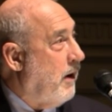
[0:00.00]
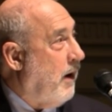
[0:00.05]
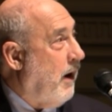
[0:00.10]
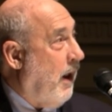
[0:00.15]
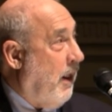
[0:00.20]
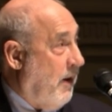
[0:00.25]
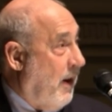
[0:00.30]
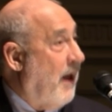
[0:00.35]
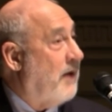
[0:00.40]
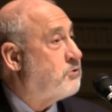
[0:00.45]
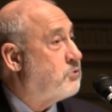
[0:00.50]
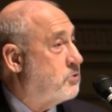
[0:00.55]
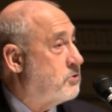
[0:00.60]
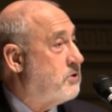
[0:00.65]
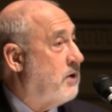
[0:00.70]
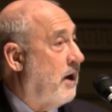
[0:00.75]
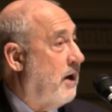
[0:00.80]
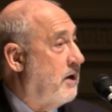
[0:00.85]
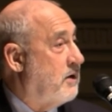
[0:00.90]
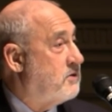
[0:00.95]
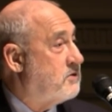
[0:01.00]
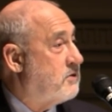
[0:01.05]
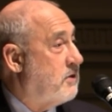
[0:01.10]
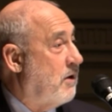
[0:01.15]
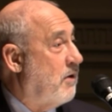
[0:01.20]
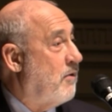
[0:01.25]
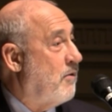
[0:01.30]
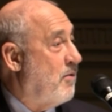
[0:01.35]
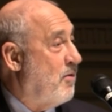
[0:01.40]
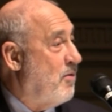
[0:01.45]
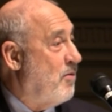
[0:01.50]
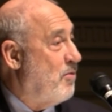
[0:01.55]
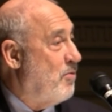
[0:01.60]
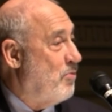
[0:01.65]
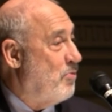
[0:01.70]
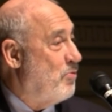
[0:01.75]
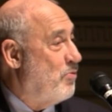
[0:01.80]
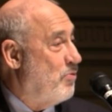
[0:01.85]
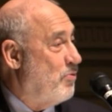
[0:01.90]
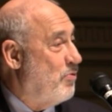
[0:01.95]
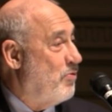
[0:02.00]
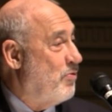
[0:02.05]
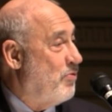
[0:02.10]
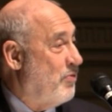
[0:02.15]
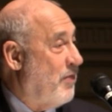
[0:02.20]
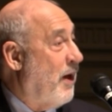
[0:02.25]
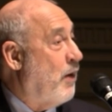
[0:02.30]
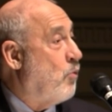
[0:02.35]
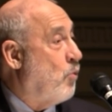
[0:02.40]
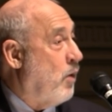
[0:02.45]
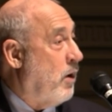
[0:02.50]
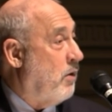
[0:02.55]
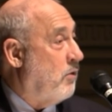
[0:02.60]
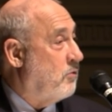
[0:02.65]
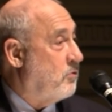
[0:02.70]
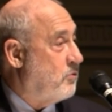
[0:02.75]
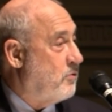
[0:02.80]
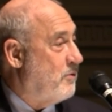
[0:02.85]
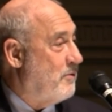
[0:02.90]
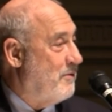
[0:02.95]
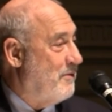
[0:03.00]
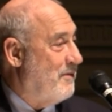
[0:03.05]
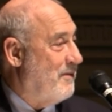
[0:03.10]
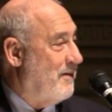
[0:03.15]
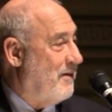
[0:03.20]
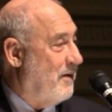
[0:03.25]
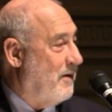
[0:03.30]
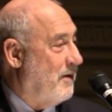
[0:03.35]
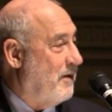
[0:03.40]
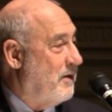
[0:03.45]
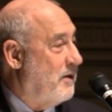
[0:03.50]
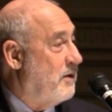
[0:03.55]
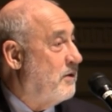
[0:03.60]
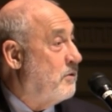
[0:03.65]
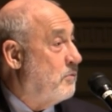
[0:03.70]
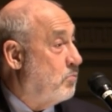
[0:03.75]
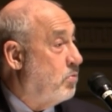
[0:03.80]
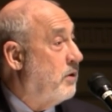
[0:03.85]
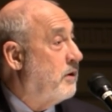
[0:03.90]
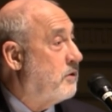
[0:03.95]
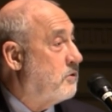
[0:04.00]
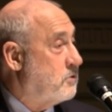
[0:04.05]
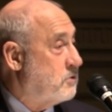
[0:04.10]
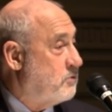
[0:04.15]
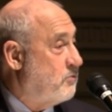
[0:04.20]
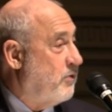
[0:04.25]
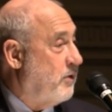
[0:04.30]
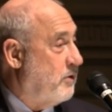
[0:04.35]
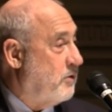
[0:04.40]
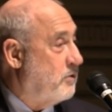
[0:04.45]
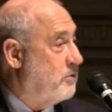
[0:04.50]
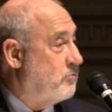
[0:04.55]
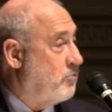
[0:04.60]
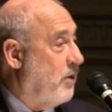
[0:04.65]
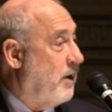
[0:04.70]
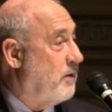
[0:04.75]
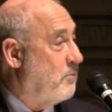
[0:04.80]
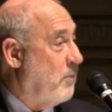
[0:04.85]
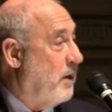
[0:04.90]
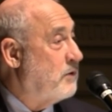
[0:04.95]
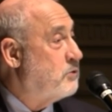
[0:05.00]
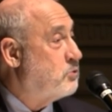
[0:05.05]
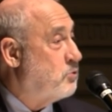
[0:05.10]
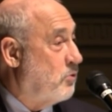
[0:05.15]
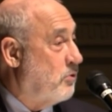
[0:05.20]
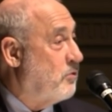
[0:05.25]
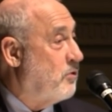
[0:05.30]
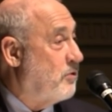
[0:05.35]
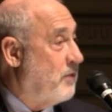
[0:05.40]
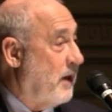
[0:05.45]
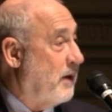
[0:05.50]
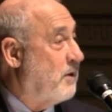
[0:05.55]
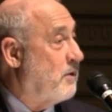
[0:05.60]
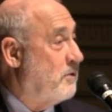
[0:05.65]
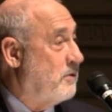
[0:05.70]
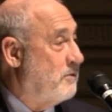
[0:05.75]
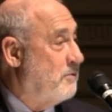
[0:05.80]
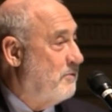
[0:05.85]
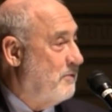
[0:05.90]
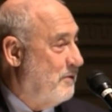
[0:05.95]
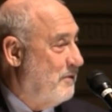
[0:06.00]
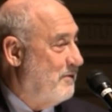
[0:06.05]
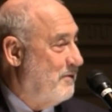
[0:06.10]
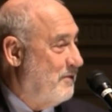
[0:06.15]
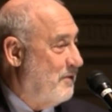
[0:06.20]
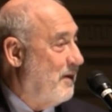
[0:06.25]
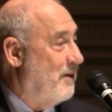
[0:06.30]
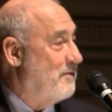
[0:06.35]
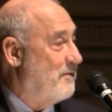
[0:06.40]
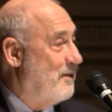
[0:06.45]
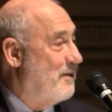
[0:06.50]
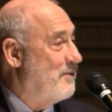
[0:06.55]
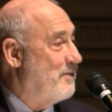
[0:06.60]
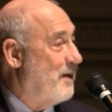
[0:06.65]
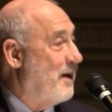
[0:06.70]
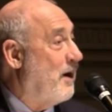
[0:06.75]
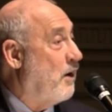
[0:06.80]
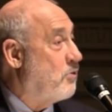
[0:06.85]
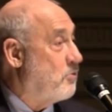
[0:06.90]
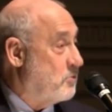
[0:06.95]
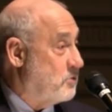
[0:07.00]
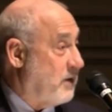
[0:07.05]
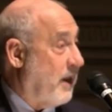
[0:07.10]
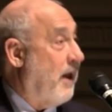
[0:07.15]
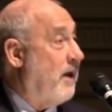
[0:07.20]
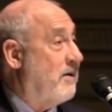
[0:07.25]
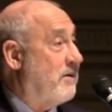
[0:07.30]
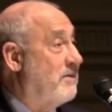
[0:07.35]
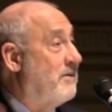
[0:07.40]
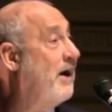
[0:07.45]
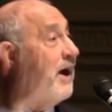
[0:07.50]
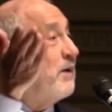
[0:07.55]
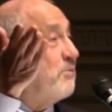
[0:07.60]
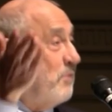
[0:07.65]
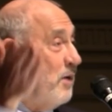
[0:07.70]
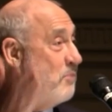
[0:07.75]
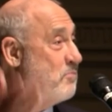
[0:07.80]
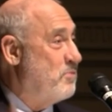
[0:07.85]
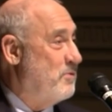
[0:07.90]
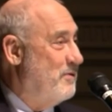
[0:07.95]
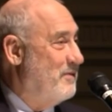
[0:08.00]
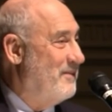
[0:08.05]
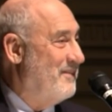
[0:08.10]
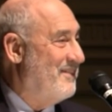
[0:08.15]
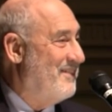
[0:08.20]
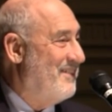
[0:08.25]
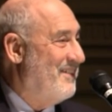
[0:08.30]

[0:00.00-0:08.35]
and exercise that wealth uh, in the political sphere to try to make sure that they can, that, that others can't climb up.